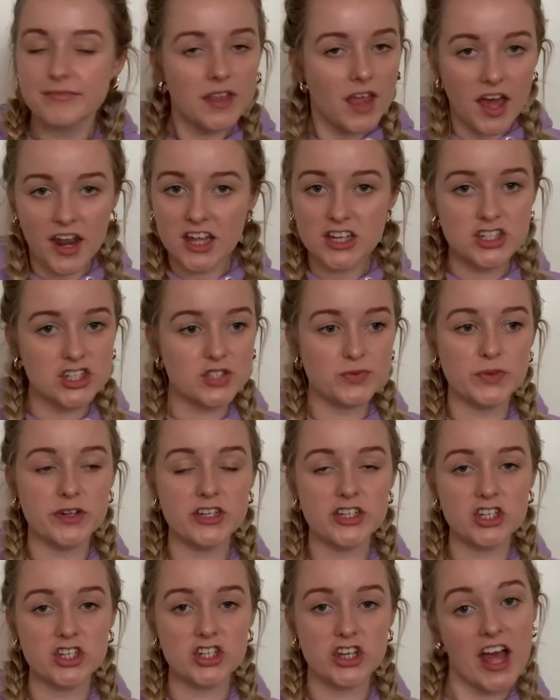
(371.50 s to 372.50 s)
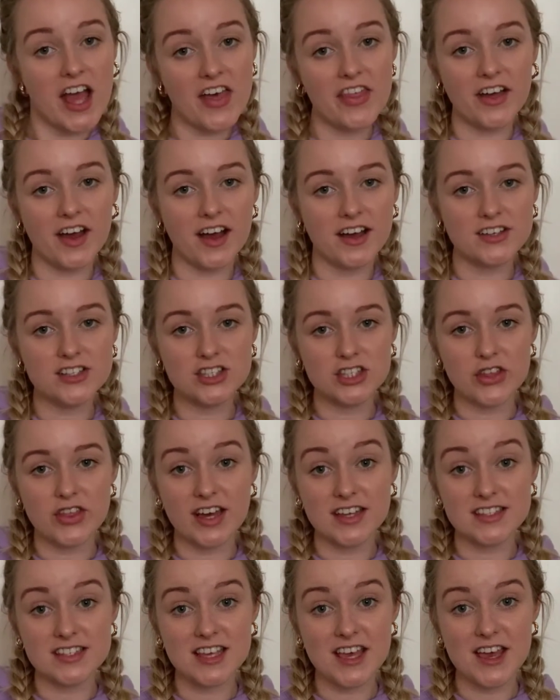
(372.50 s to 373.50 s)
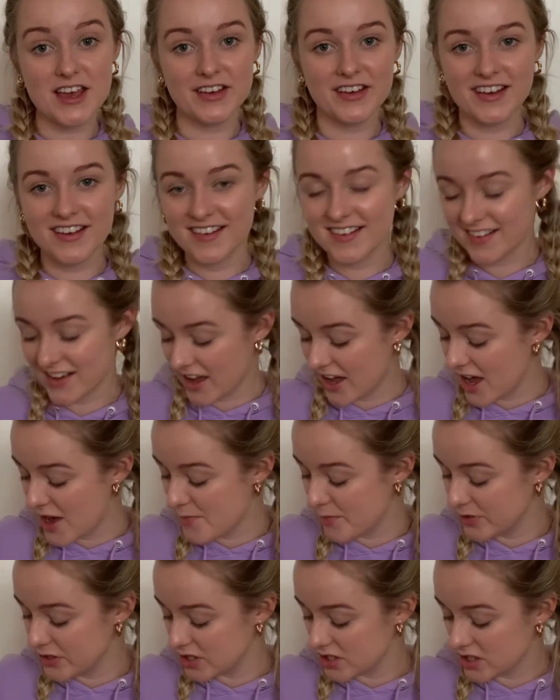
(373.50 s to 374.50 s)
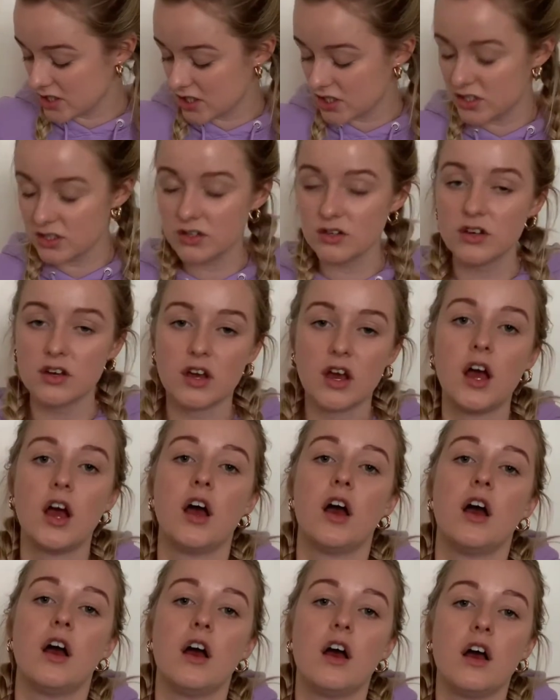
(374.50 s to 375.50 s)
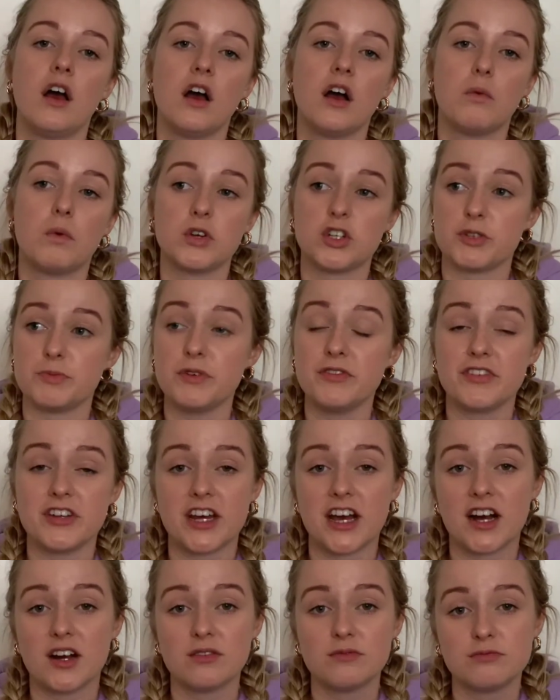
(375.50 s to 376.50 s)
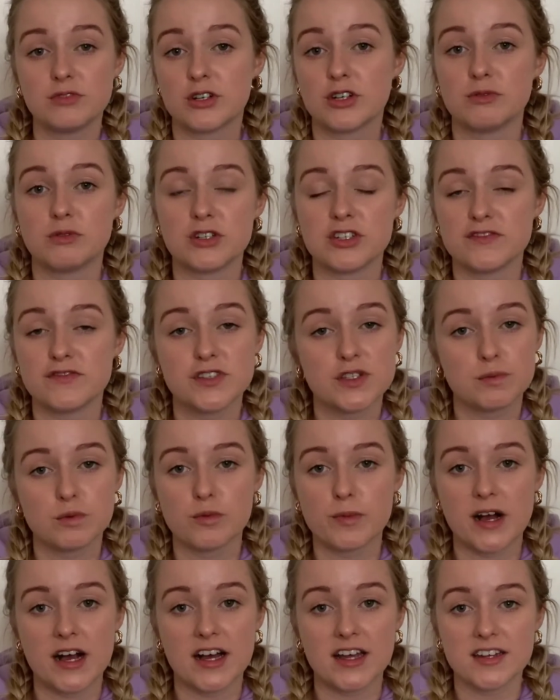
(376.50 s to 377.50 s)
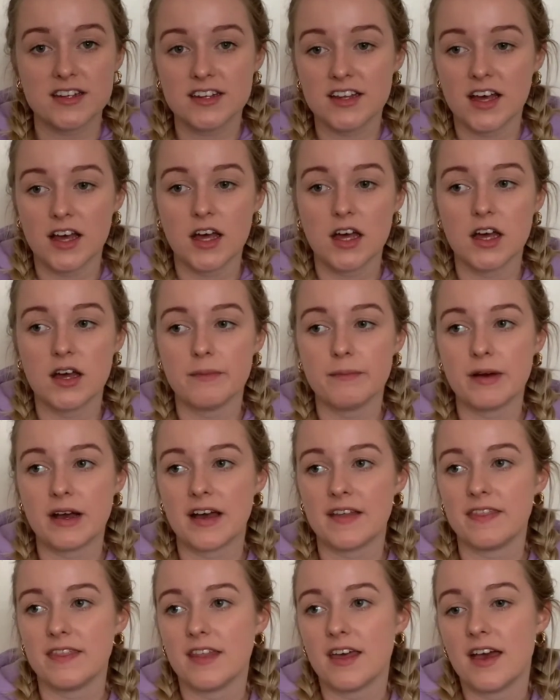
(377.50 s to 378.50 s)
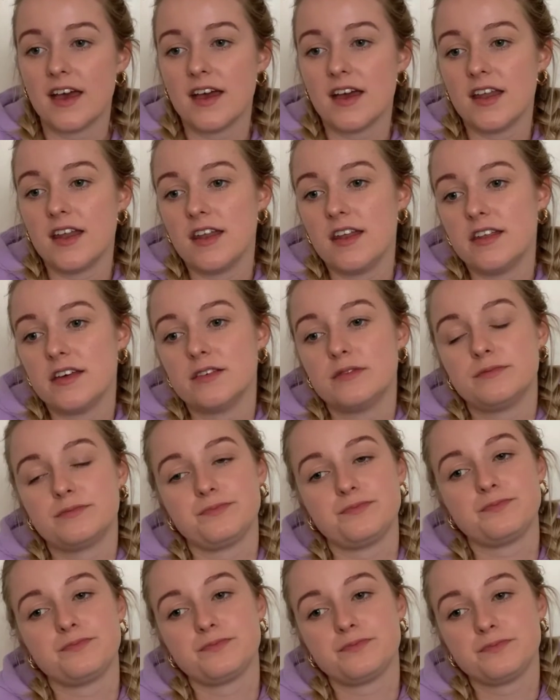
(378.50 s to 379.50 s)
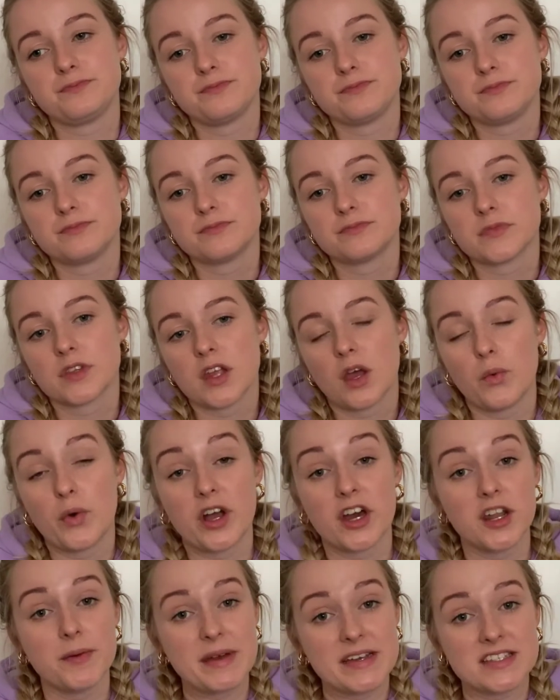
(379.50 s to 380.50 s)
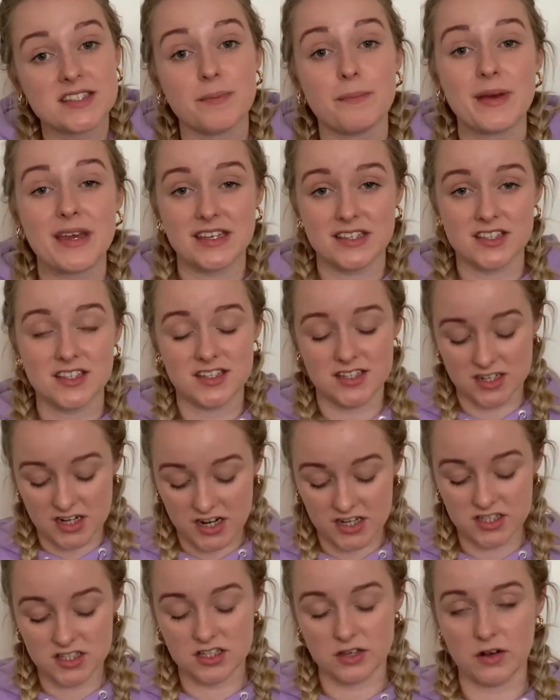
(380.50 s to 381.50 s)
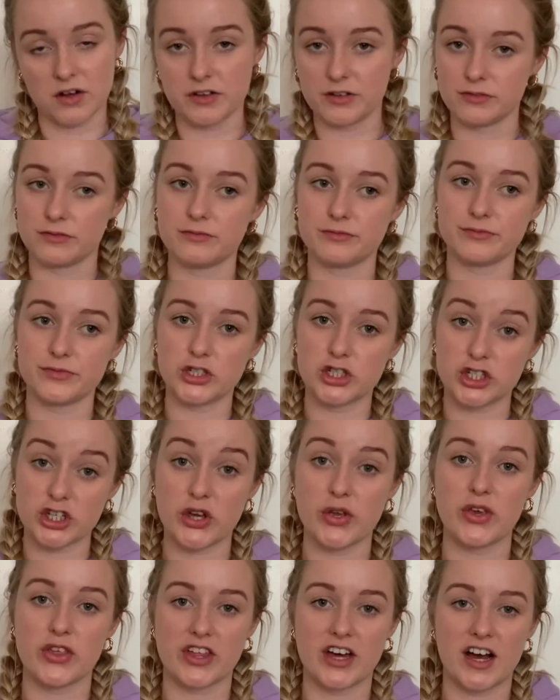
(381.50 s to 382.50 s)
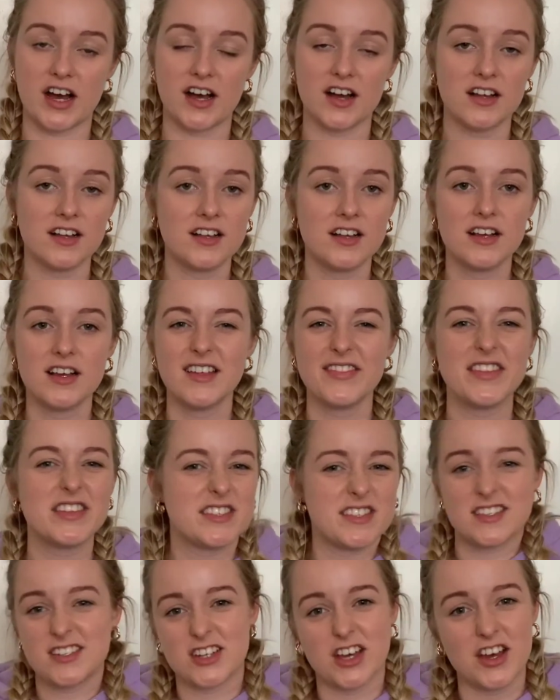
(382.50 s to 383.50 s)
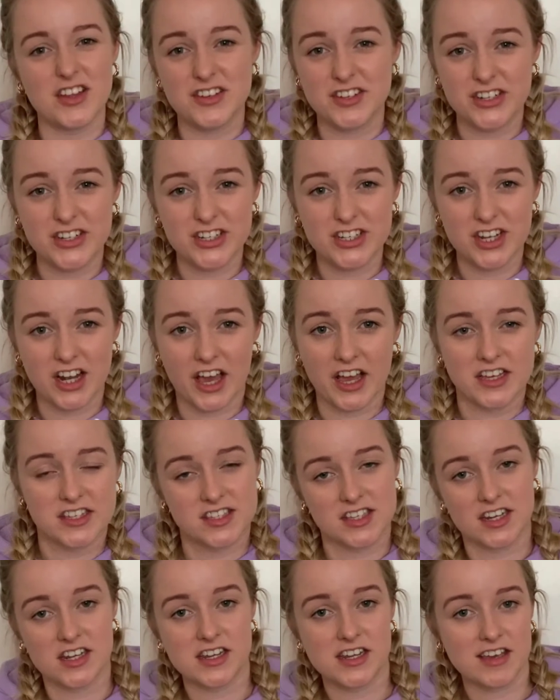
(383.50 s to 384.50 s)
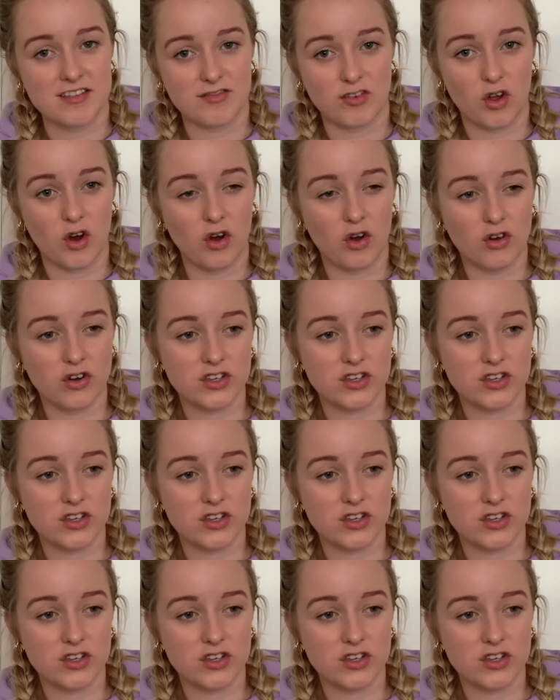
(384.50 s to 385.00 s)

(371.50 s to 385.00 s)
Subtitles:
And I just wanted to share that. So that's it. We're just gonna watch a movie now. We're gonna watch Invisible Man, and then we're gonna make some pizza tonight. So I'll show you that. This has turned into like a Sunday vlog.